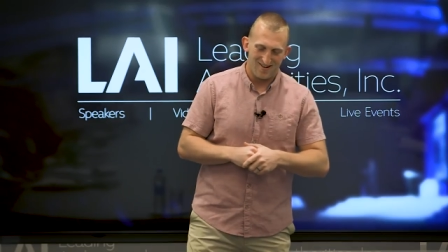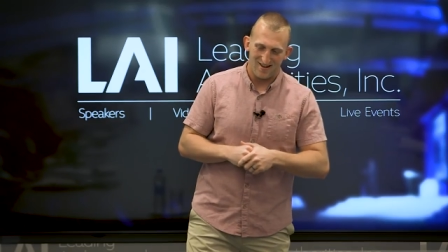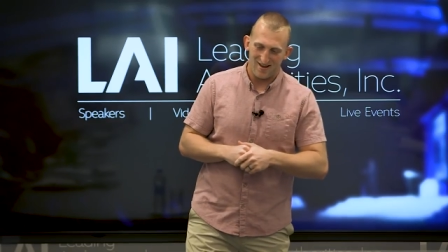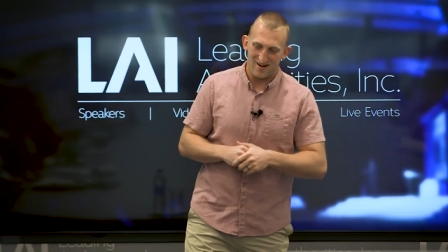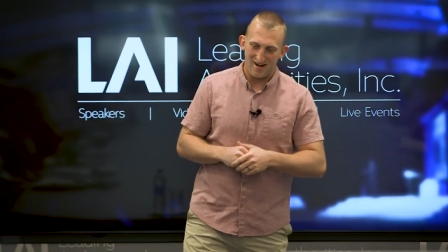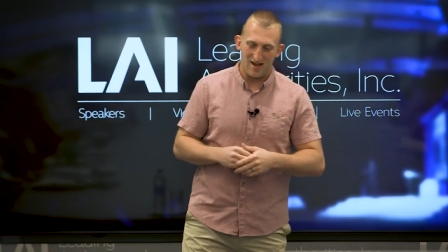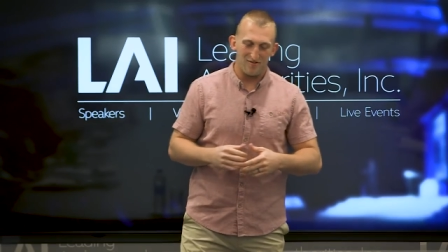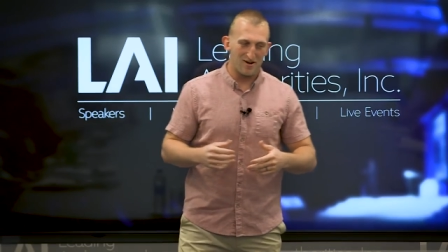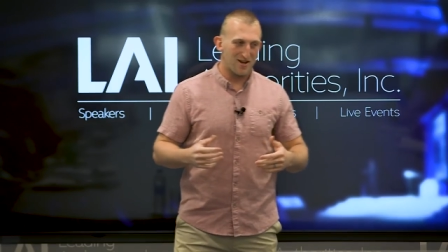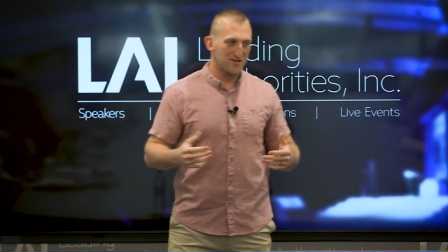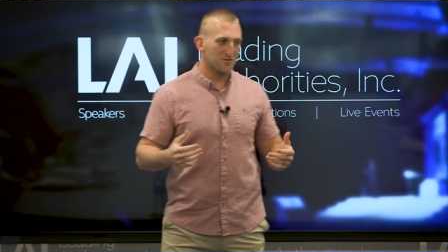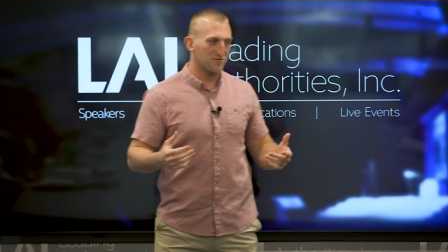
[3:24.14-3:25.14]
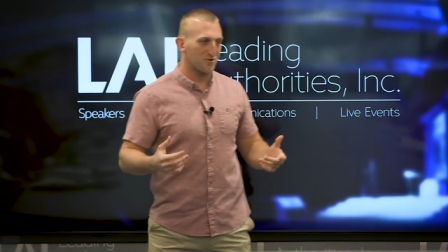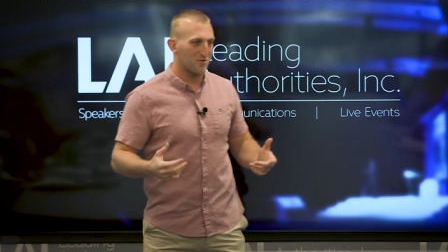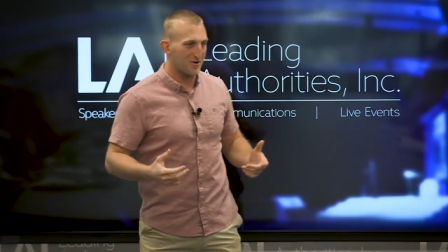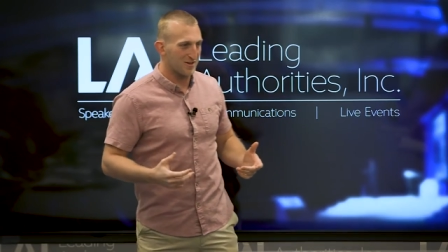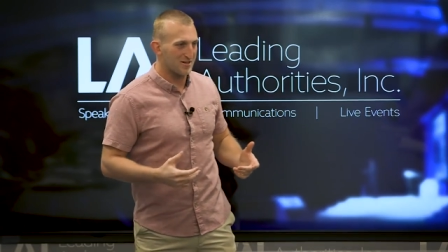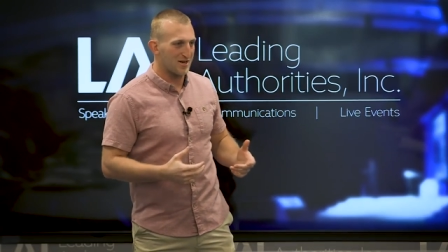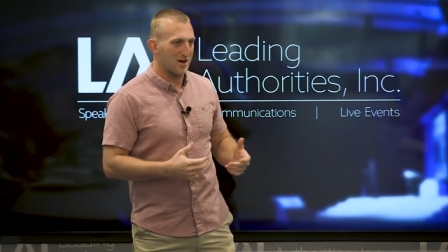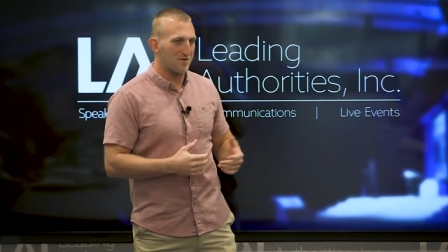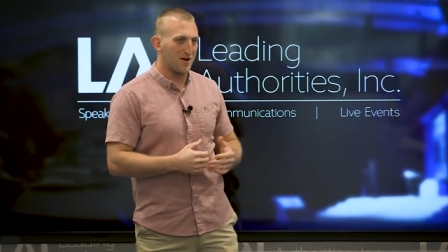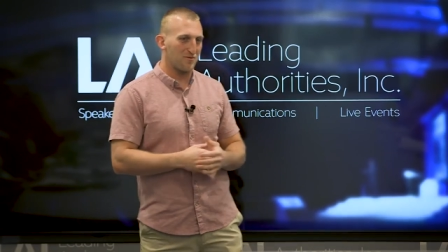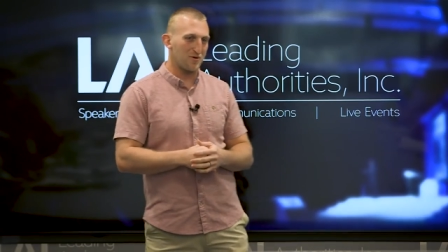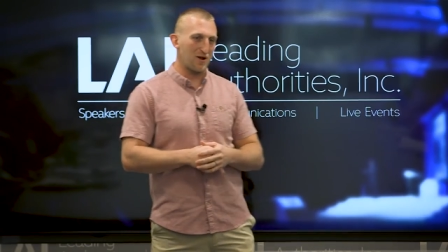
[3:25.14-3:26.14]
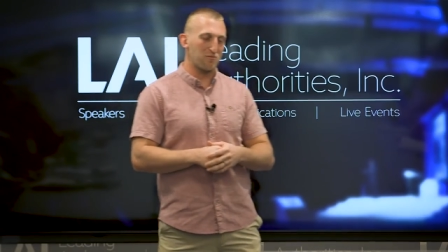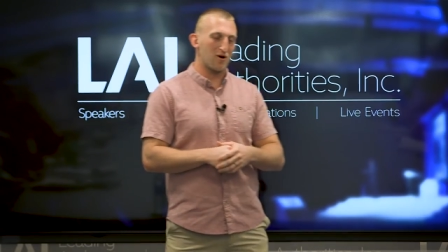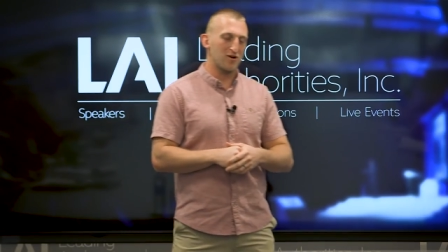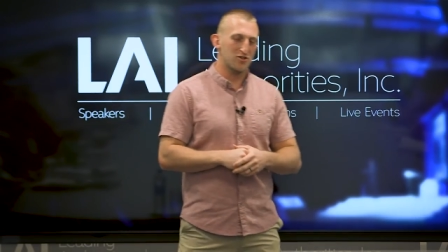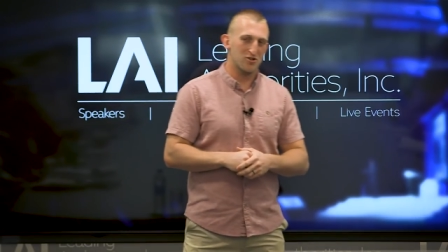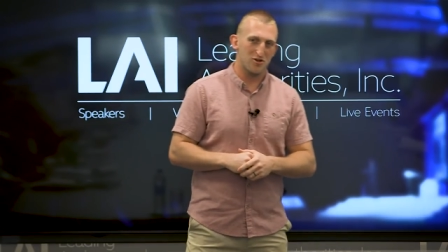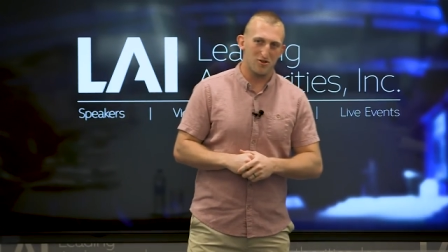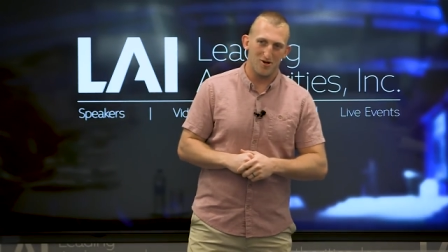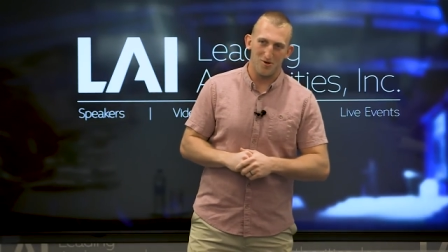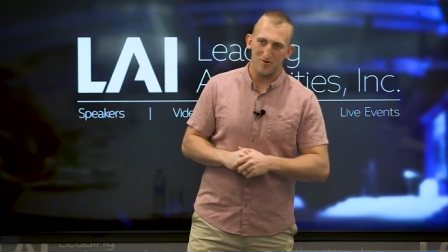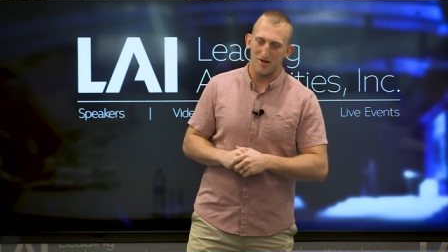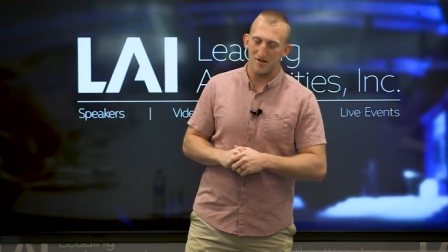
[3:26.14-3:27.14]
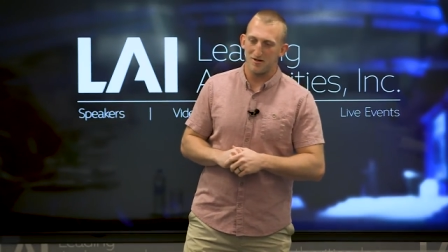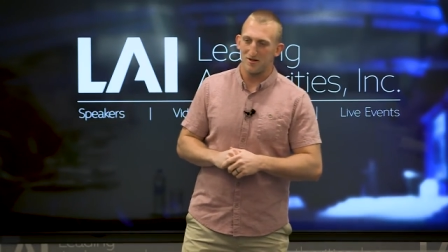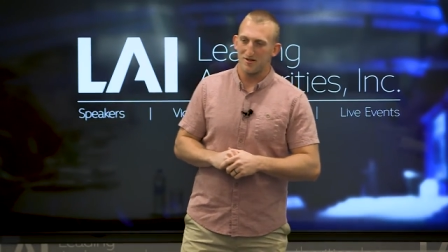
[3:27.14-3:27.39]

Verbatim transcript: I didn't have an answer for him at the time. I, I probably should have thought about it.